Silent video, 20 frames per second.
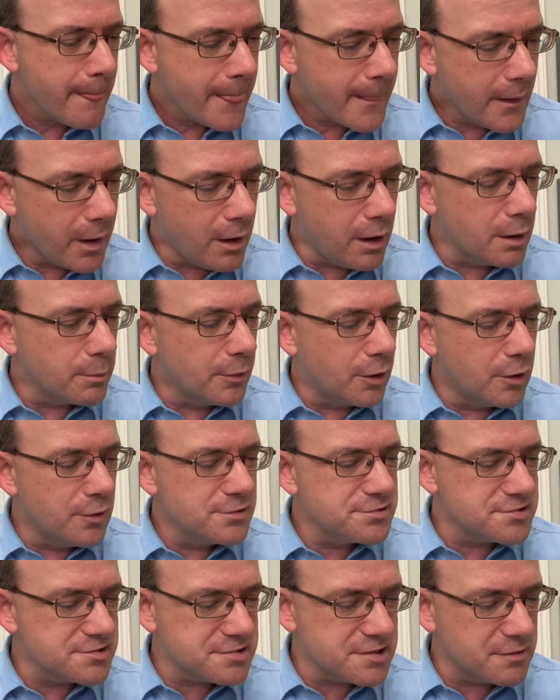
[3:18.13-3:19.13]
on
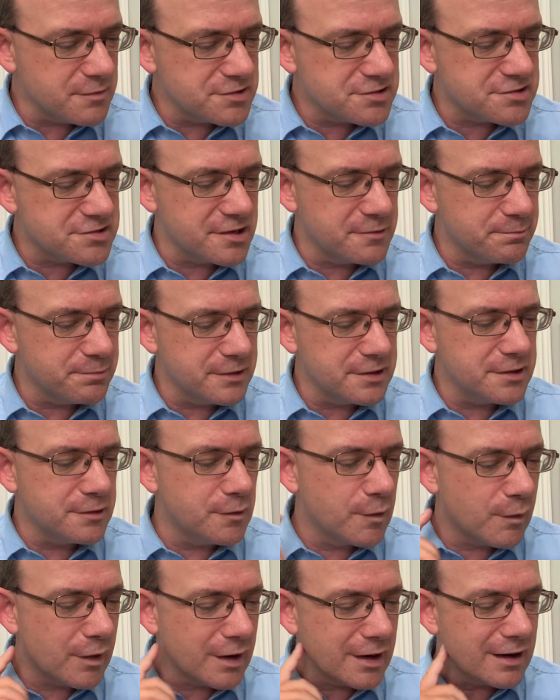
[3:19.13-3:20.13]
Moses. He was simply
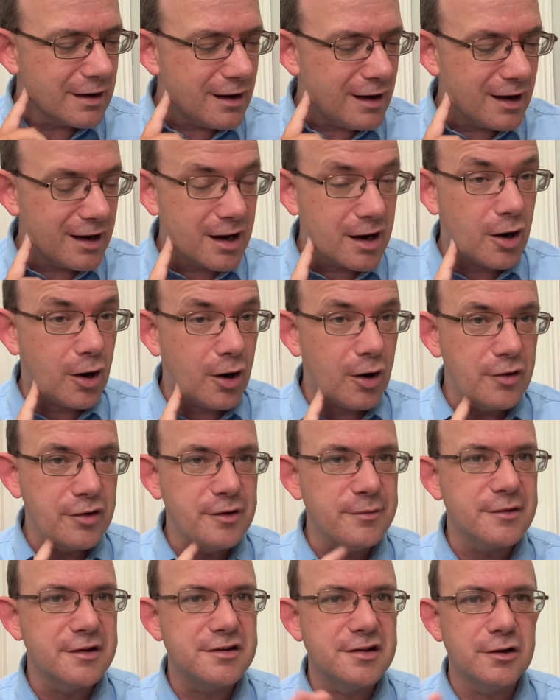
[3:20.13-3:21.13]
doing what God had called
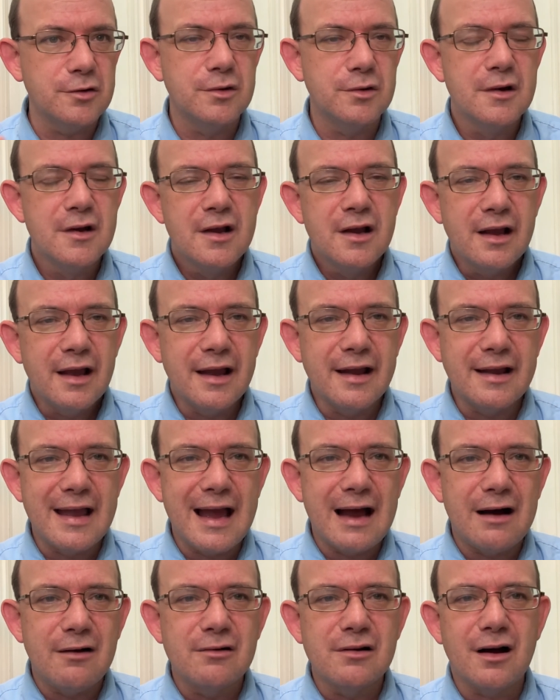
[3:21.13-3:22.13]
him to do. And
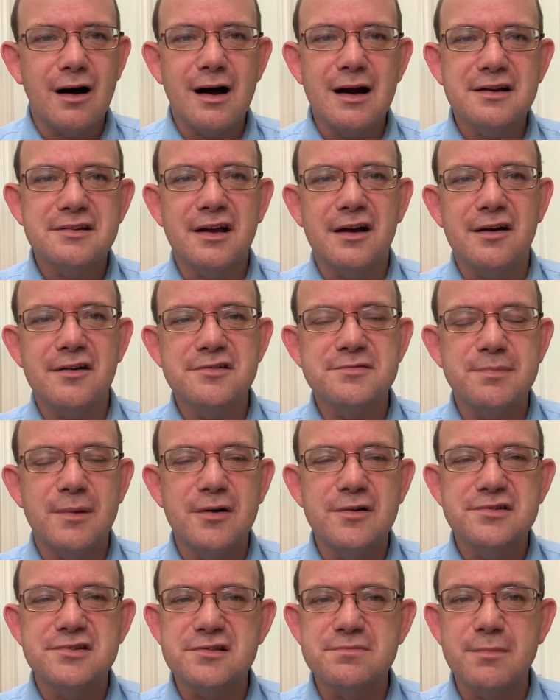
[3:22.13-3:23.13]
now God tells
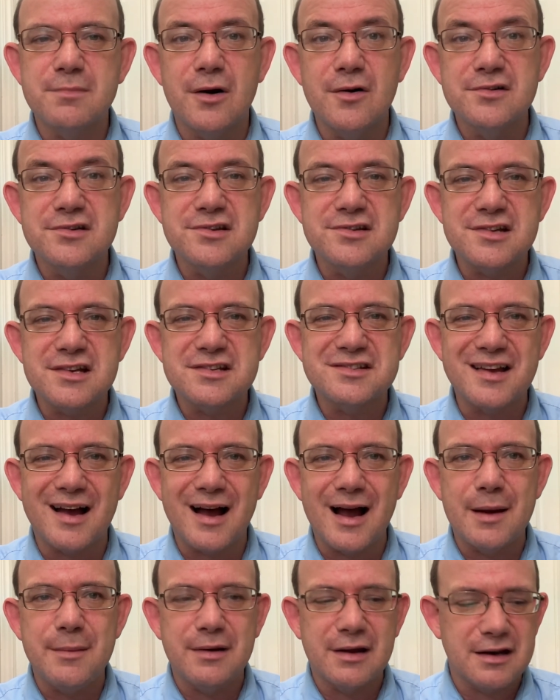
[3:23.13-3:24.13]
Moses, Moses, it's
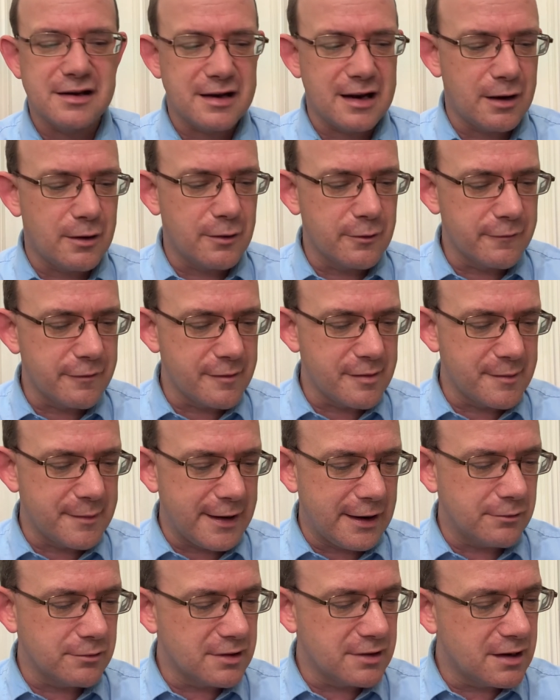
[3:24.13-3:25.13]
time to get down from the
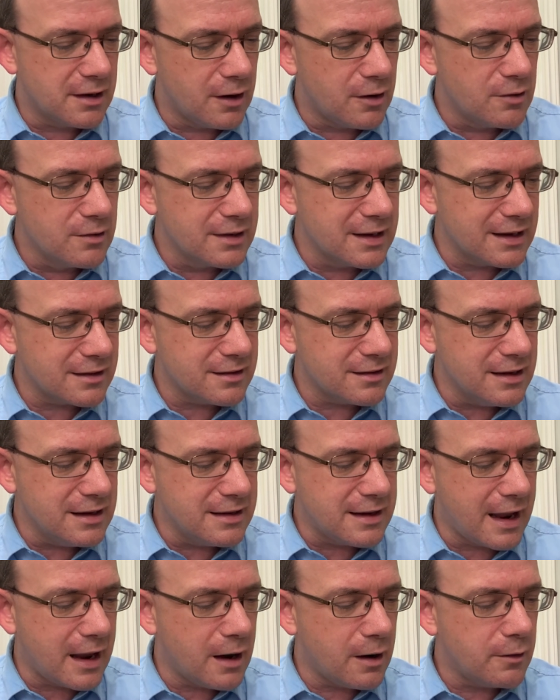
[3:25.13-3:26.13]
mount. Go get thee
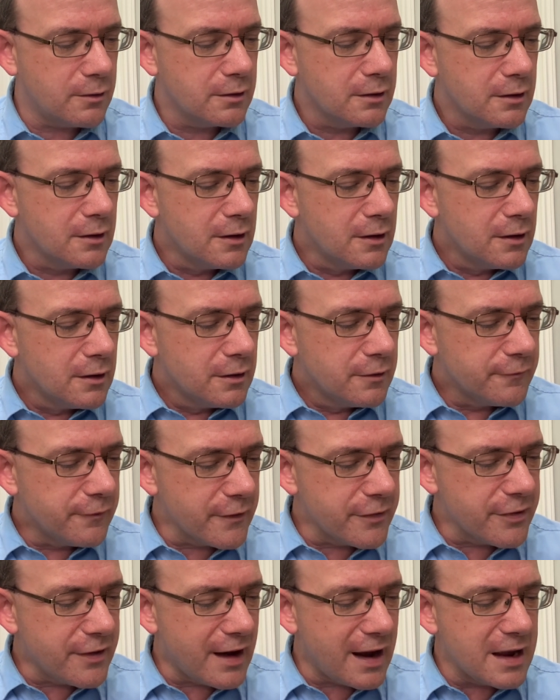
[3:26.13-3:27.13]
down
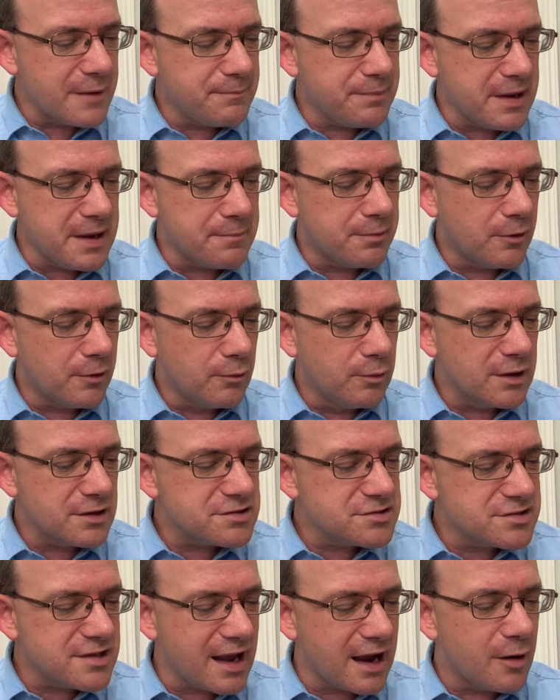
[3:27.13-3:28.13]
for thy people,
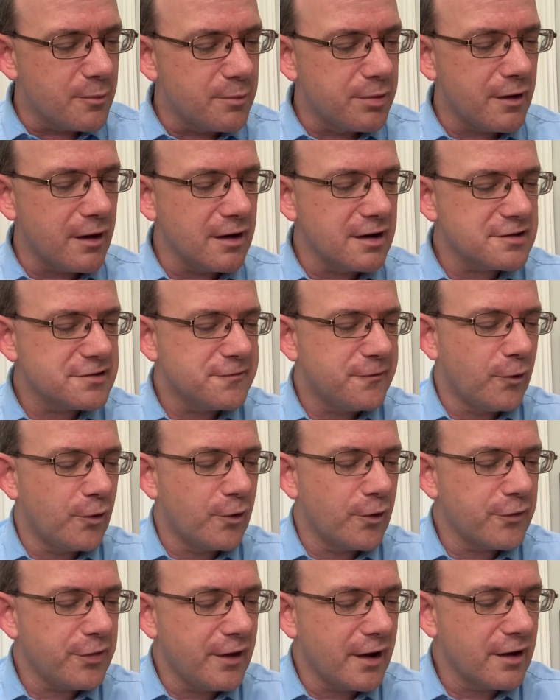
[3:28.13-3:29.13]
which thou broughtest
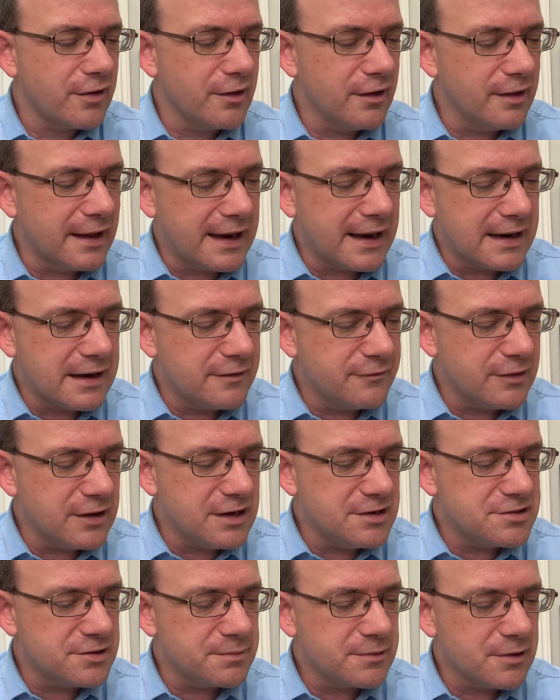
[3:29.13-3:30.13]
forth out of the land of
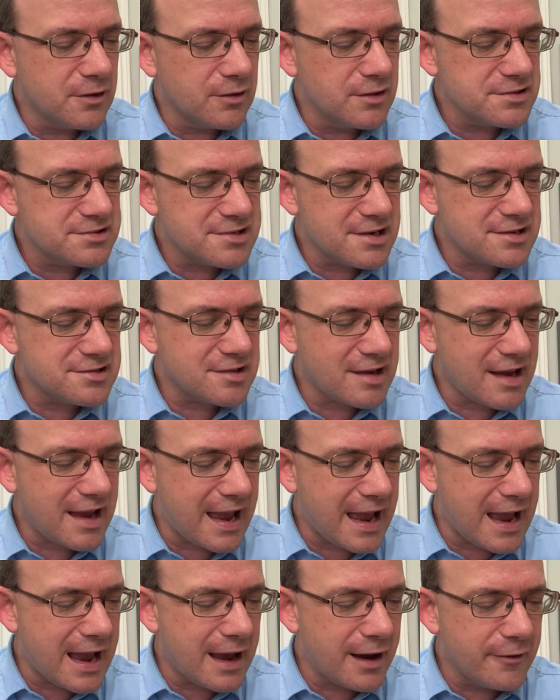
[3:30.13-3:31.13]
Egypt. Notice says,
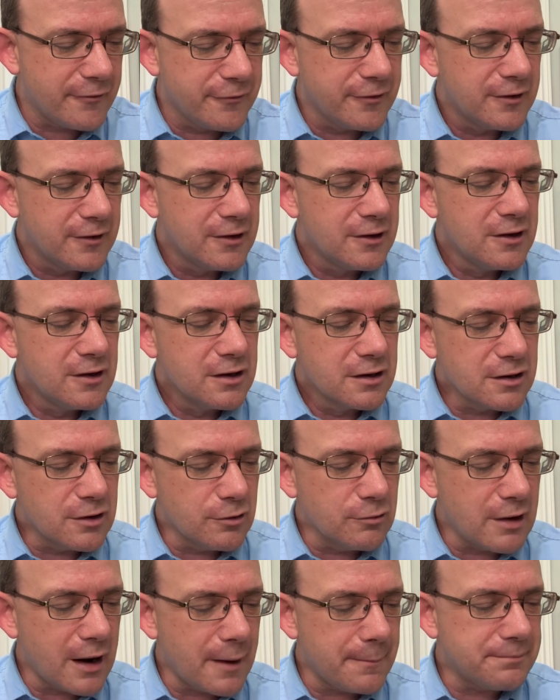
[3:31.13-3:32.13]
have
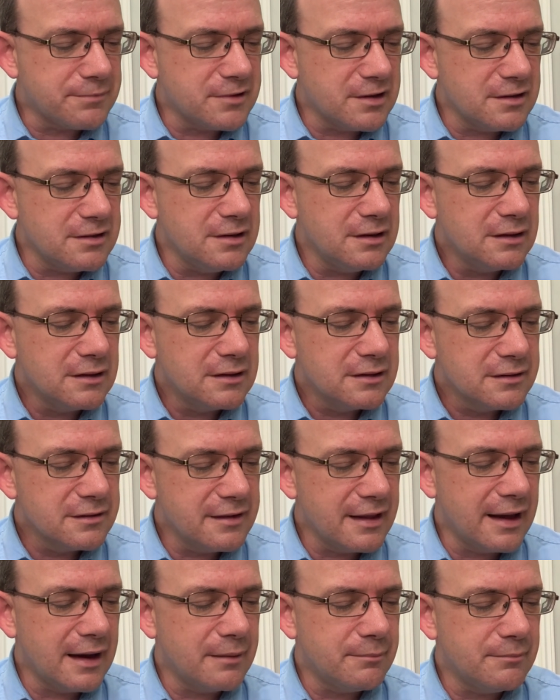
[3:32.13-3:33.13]
corrupted
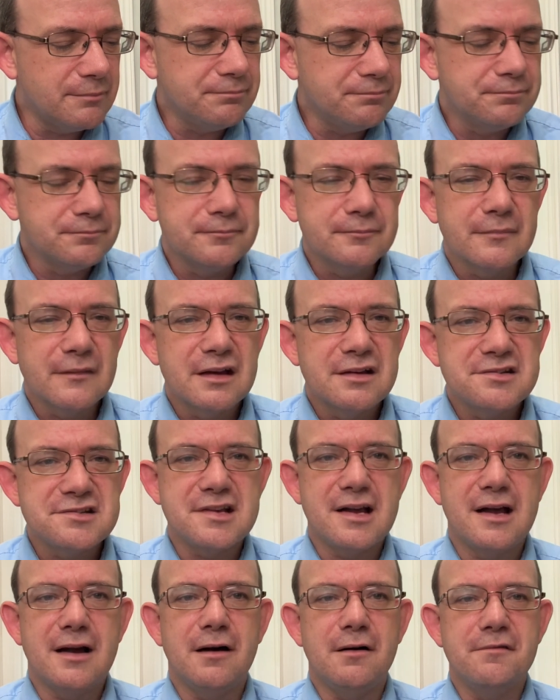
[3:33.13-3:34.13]

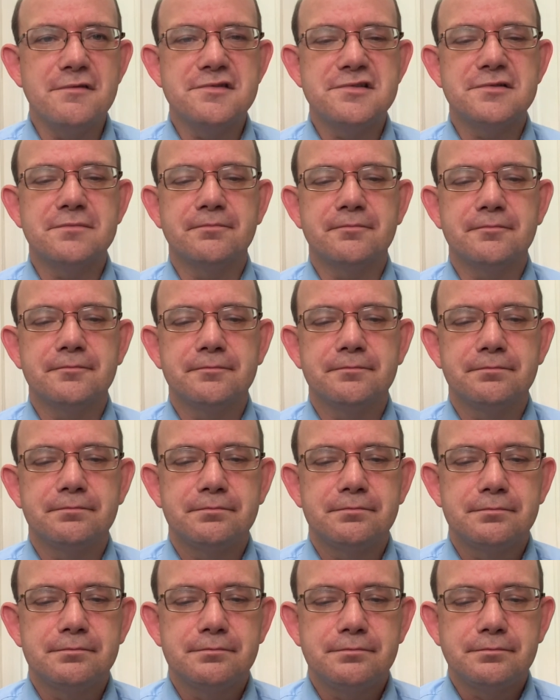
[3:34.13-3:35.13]
themselves.
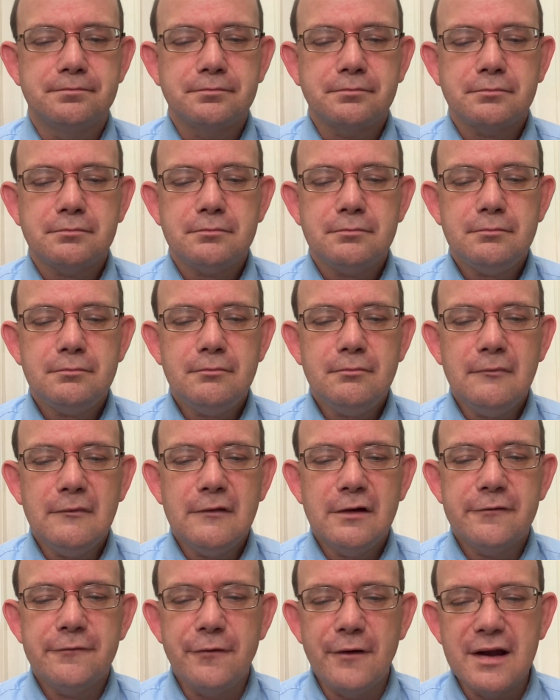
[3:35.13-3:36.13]

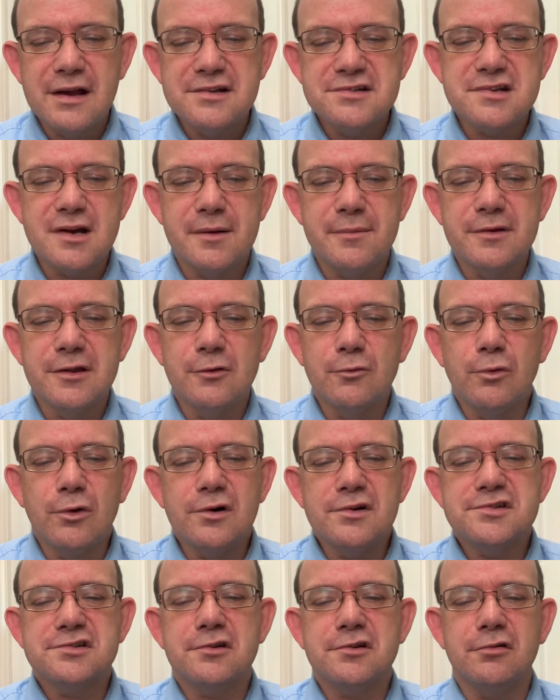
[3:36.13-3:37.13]
Friends, some of the
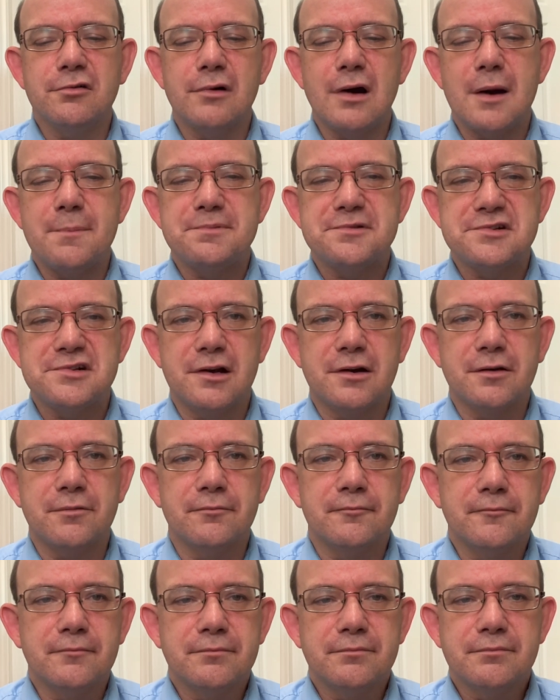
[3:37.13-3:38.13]
worst corruption
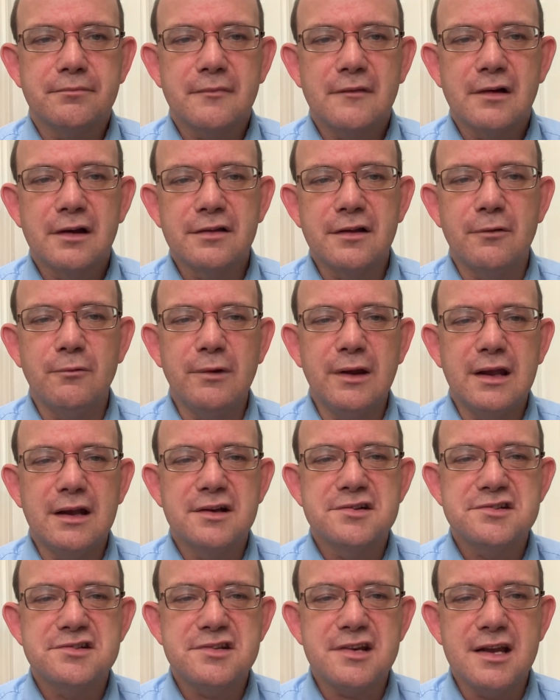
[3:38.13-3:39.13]
that we
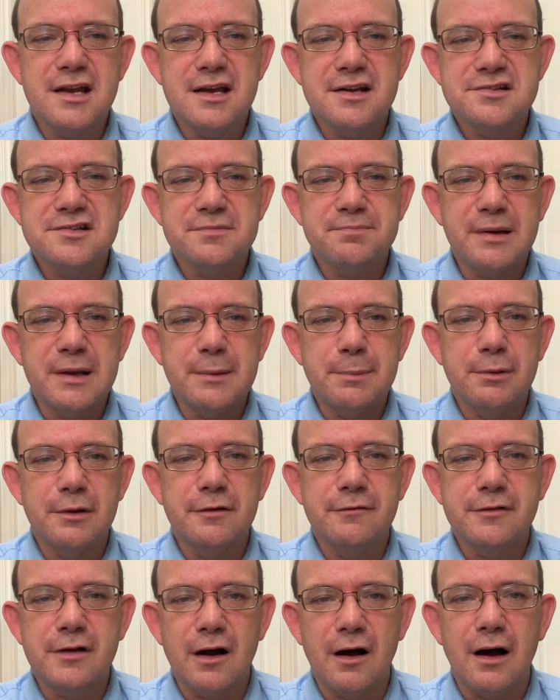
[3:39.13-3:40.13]
can see as a people
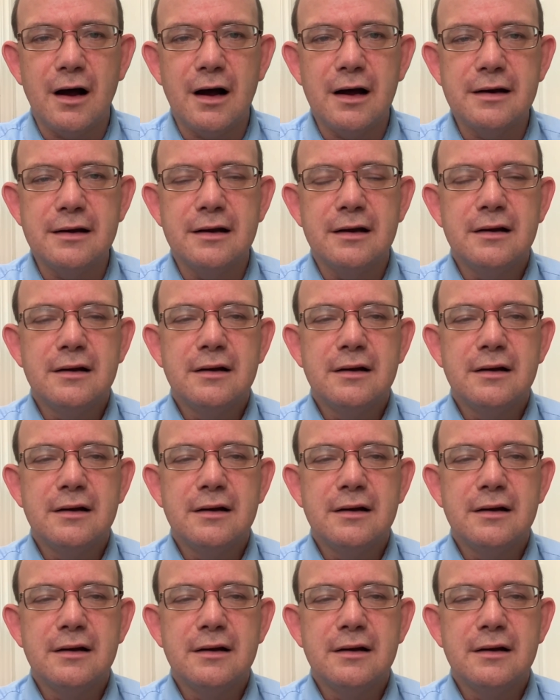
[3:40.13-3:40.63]
of God